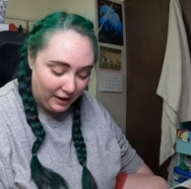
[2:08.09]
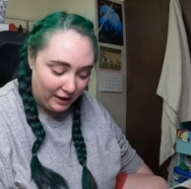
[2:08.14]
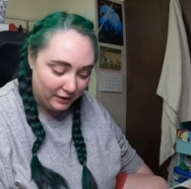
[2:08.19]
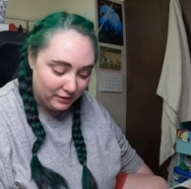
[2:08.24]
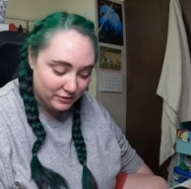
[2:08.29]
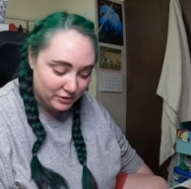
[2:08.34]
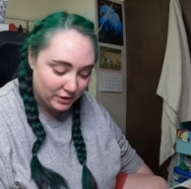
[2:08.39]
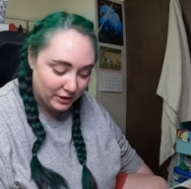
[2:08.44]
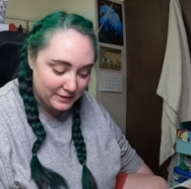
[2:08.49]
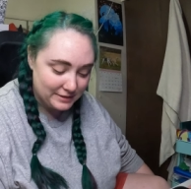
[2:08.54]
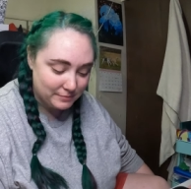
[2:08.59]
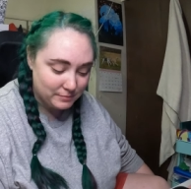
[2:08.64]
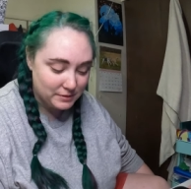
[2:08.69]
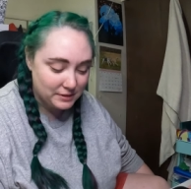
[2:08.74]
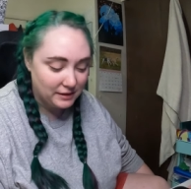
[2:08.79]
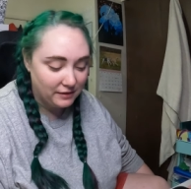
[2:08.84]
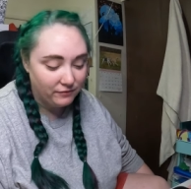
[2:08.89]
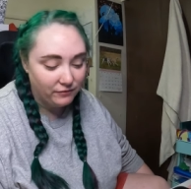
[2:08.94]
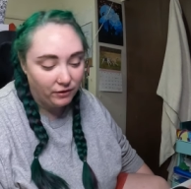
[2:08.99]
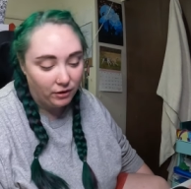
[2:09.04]
I also got some
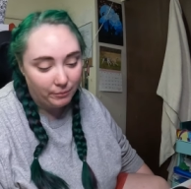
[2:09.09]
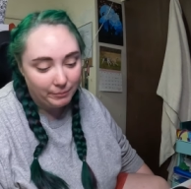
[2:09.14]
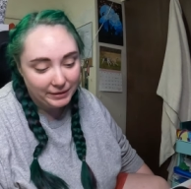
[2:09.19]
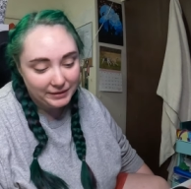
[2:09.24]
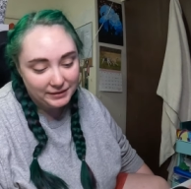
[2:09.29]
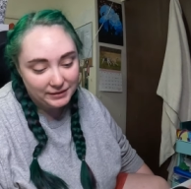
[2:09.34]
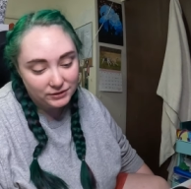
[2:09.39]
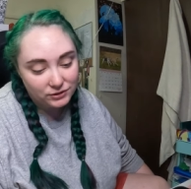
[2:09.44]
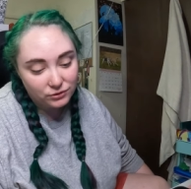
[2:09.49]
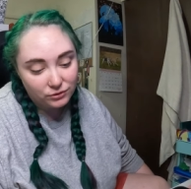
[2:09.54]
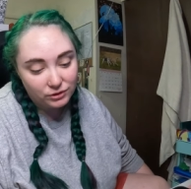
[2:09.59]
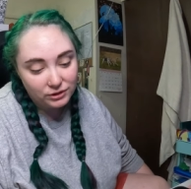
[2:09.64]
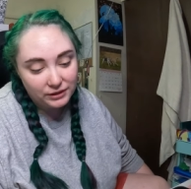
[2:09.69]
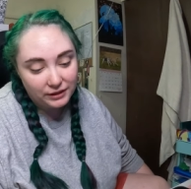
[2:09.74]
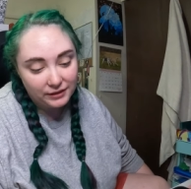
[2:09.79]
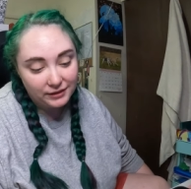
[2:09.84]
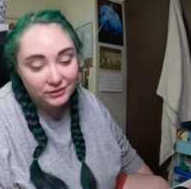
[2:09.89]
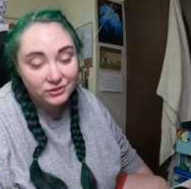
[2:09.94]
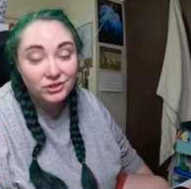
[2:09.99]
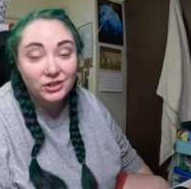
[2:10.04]
stuff on my Discord
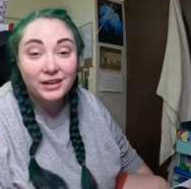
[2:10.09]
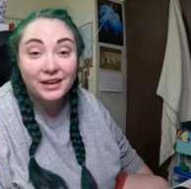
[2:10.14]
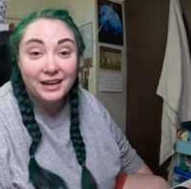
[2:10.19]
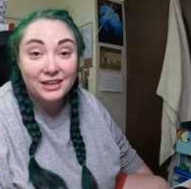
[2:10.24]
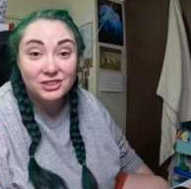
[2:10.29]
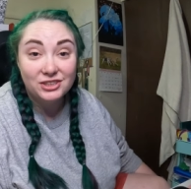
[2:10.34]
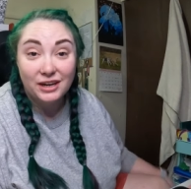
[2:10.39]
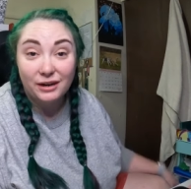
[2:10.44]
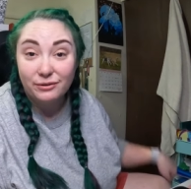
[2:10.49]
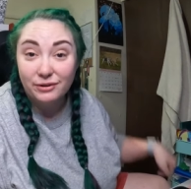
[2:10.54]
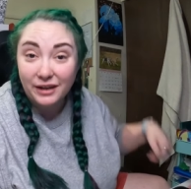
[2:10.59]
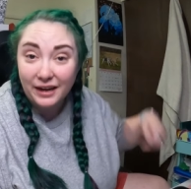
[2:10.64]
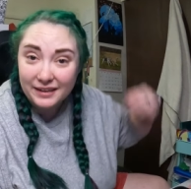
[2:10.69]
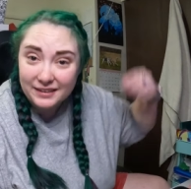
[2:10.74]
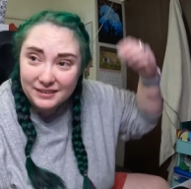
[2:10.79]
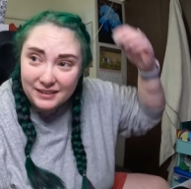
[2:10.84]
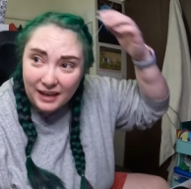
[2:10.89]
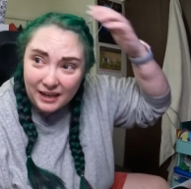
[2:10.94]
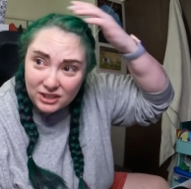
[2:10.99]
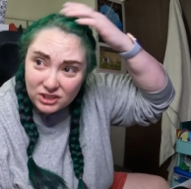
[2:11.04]
done yesterday. I showered. I
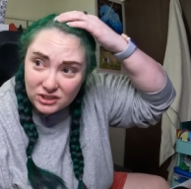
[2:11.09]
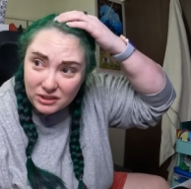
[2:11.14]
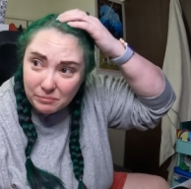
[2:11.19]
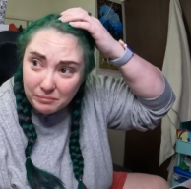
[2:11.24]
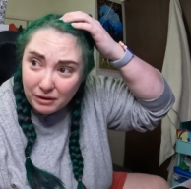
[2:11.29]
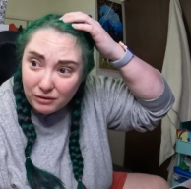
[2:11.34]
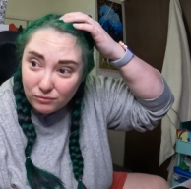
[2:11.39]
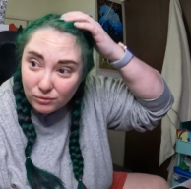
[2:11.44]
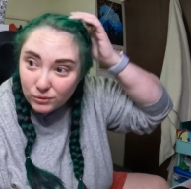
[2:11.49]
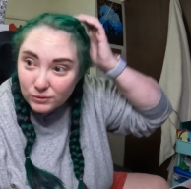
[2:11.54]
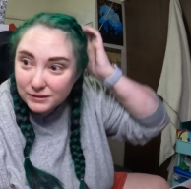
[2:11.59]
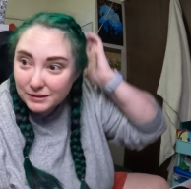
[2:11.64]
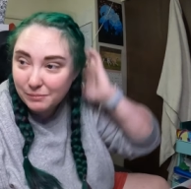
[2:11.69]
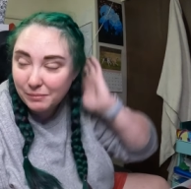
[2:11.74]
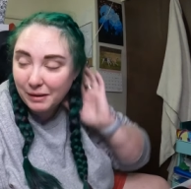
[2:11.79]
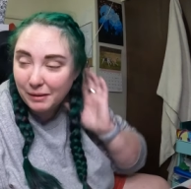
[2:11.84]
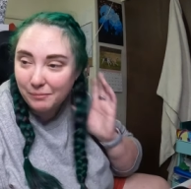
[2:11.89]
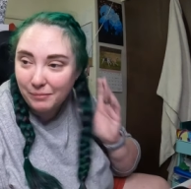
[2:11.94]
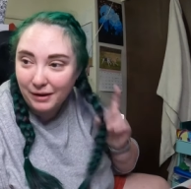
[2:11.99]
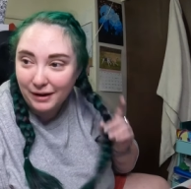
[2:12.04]
touched up my roots a
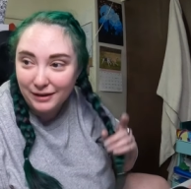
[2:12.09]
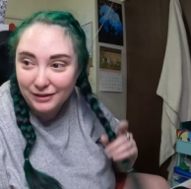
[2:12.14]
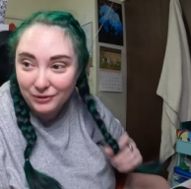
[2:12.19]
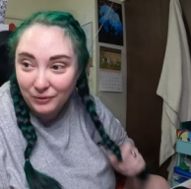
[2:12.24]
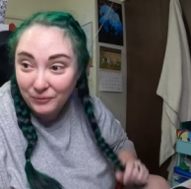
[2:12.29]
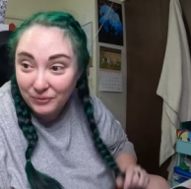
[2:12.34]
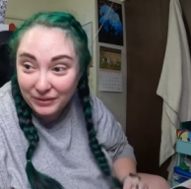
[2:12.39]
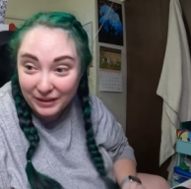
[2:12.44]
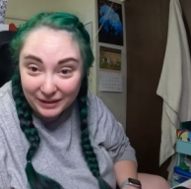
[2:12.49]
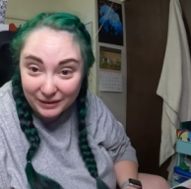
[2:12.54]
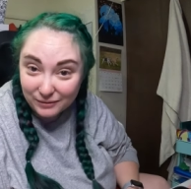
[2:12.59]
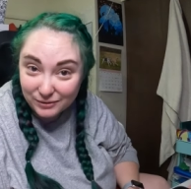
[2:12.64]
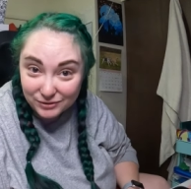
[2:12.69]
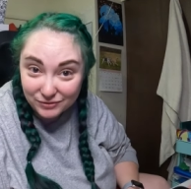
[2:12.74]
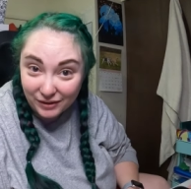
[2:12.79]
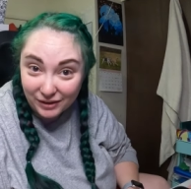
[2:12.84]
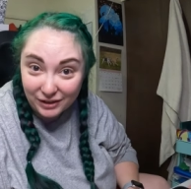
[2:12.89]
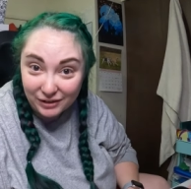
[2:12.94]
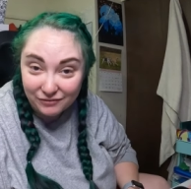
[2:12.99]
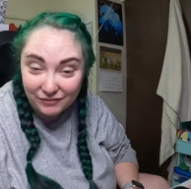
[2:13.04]
bit, but I don't think it was
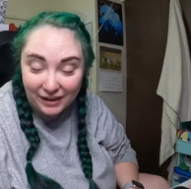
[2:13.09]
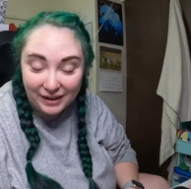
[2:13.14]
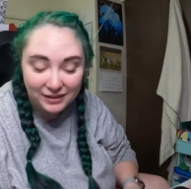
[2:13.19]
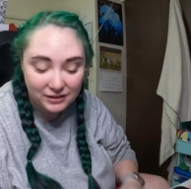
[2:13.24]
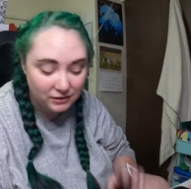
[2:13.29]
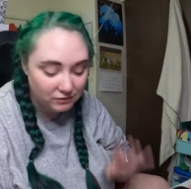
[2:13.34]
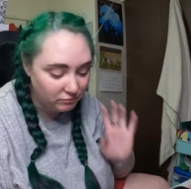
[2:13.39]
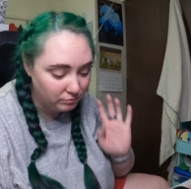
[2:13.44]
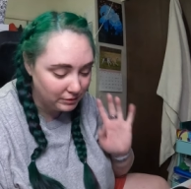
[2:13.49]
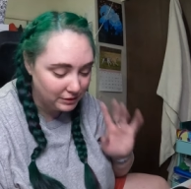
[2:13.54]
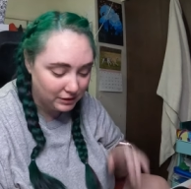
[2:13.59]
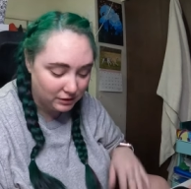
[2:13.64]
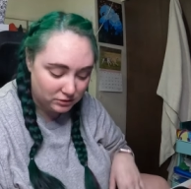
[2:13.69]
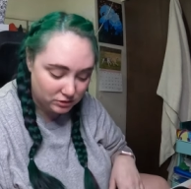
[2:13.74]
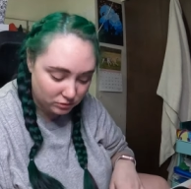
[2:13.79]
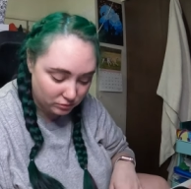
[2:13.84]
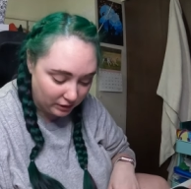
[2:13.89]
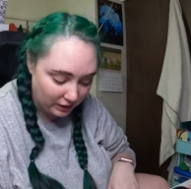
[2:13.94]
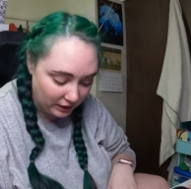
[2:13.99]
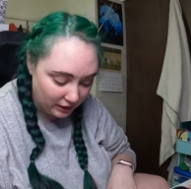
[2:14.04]
very effective, but
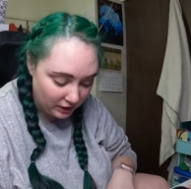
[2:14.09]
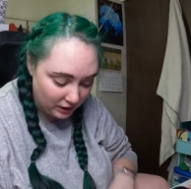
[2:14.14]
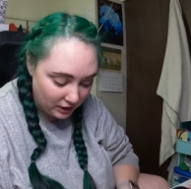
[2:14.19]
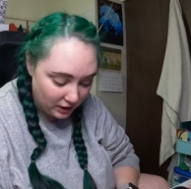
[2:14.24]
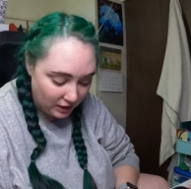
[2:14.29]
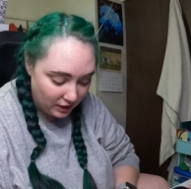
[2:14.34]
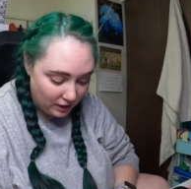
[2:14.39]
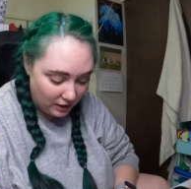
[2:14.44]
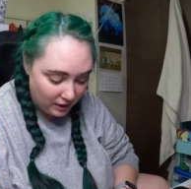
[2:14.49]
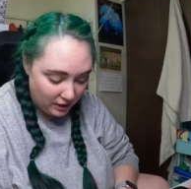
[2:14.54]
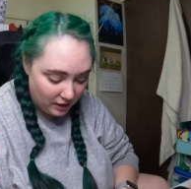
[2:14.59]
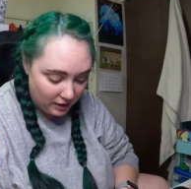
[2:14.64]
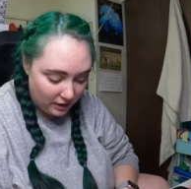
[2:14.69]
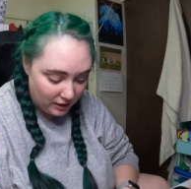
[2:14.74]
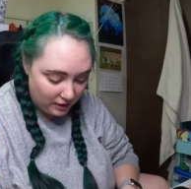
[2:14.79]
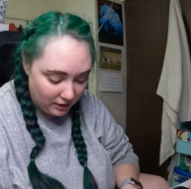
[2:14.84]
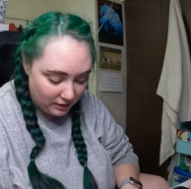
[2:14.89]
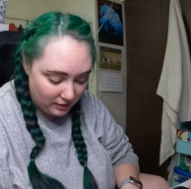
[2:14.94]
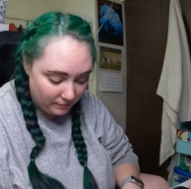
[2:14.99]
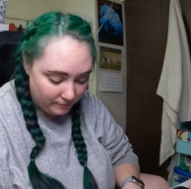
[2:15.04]
that's okay.
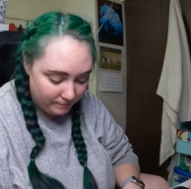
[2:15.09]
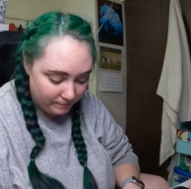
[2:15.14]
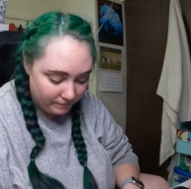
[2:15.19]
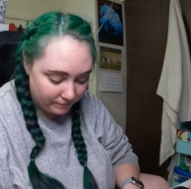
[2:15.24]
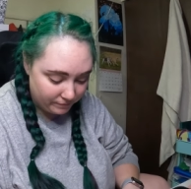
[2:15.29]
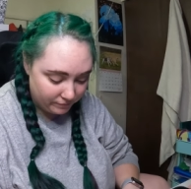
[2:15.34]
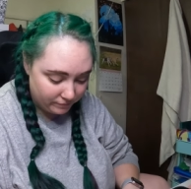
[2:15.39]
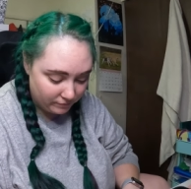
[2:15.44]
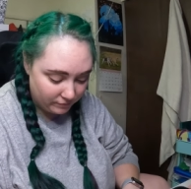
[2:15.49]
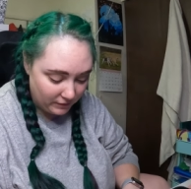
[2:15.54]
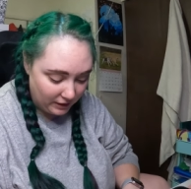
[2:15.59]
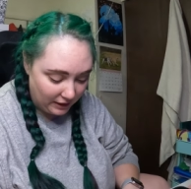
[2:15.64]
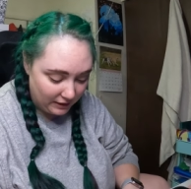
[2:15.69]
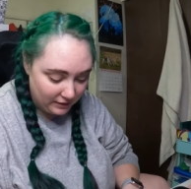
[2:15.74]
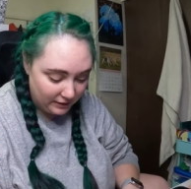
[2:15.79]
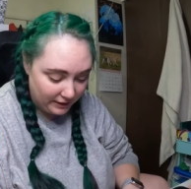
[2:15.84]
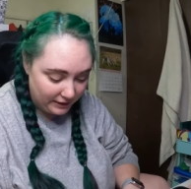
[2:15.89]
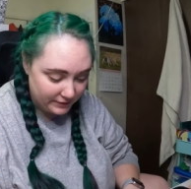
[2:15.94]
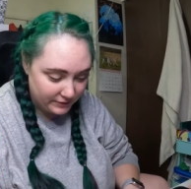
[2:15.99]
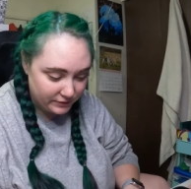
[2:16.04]
Um,
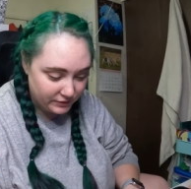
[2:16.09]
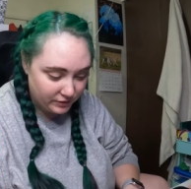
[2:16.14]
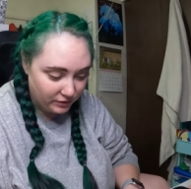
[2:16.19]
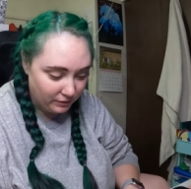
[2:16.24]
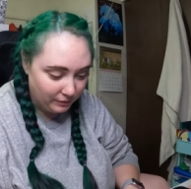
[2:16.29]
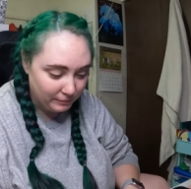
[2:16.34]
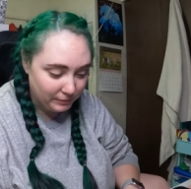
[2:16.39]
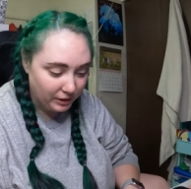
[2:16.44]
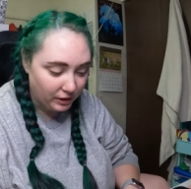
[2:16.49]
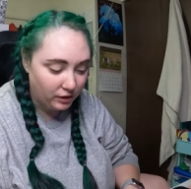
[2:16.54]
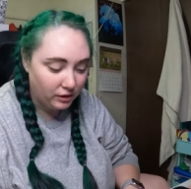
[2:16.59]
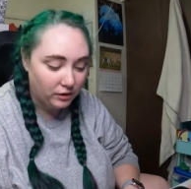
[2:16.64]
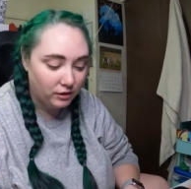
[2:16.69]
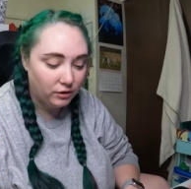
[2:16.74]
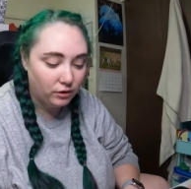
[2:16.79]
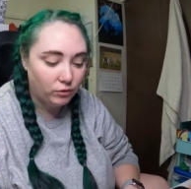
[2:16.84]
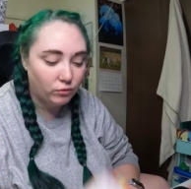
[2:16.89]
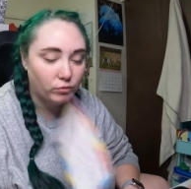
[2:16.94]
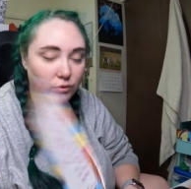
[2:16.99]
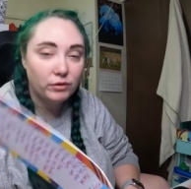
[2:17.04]
and yeah, so I'm going
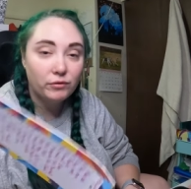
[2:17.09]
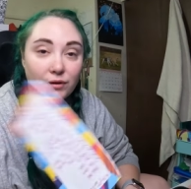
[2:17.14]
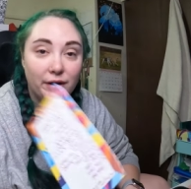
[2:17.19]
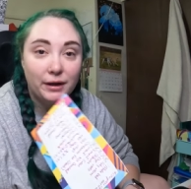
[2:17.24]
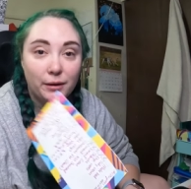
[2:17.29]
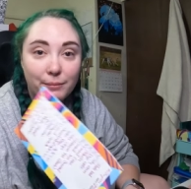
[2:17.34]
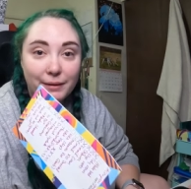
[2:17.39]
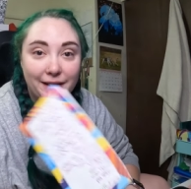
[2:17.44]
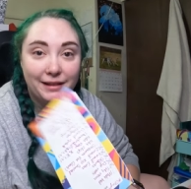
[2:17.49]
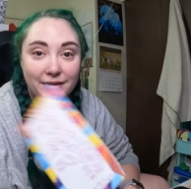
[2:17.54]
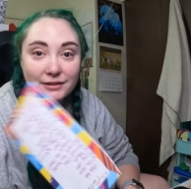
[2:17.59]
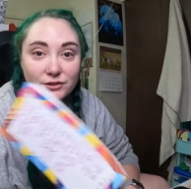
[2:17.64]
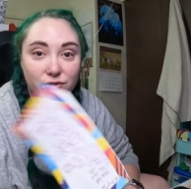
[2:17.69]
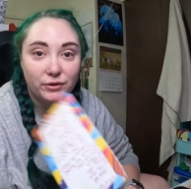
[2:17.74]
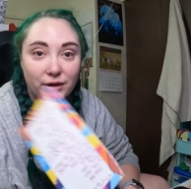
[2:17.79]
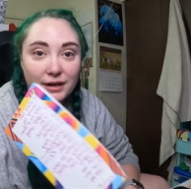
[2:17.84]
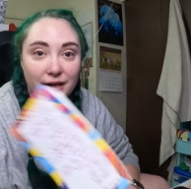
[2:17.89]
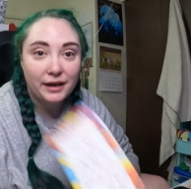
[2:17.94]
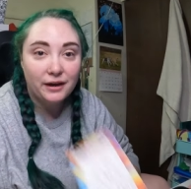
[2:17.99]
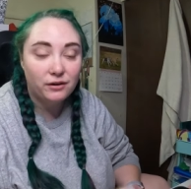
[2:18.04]
to rewrite out my list
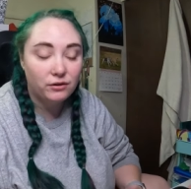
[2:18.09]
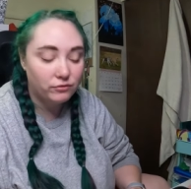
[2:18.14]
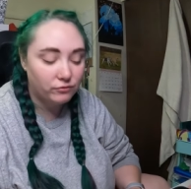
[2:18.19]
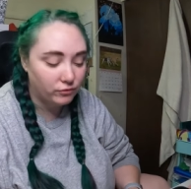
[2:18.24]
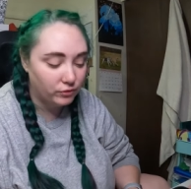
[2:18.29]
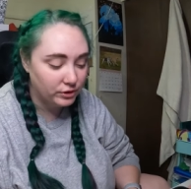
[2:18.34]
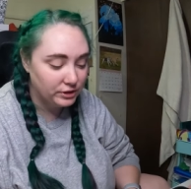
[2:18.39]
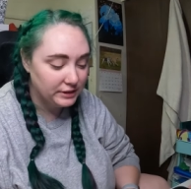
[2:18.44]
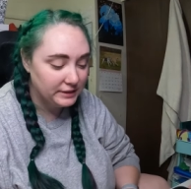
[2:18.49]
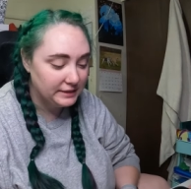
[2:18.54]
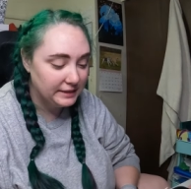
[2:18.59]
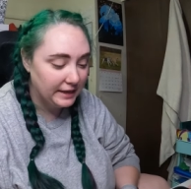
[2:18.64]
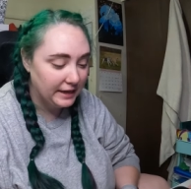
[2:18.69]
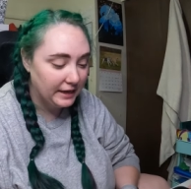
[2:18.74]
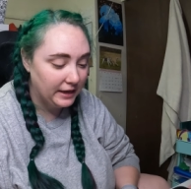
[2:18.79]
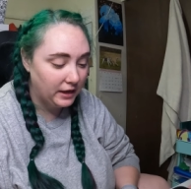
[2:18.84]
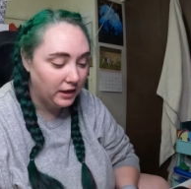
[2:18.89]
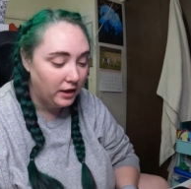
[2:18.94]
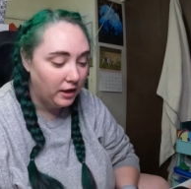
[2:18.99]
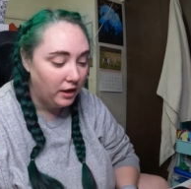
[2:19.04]
right now for
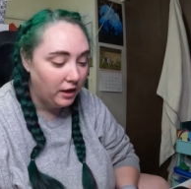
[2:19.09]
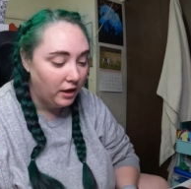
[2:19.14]
today.